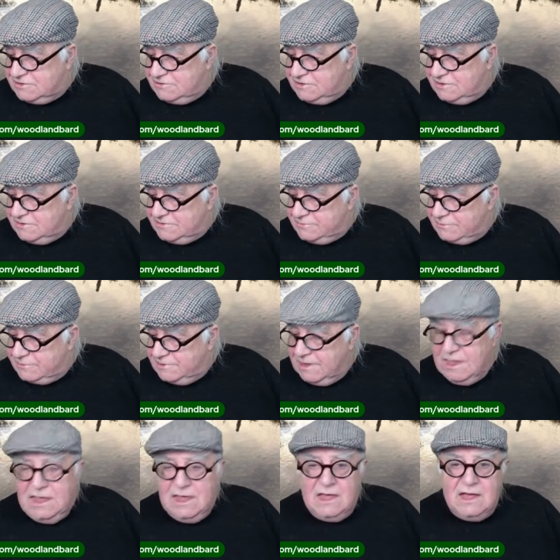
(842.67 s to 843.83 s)
show you this one.
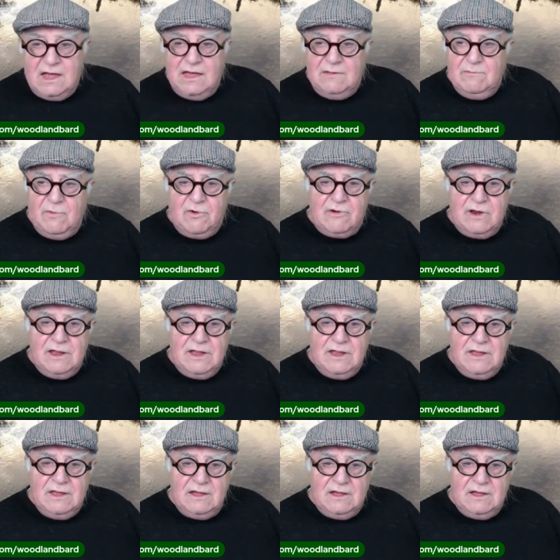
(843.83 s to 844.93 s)
And Moray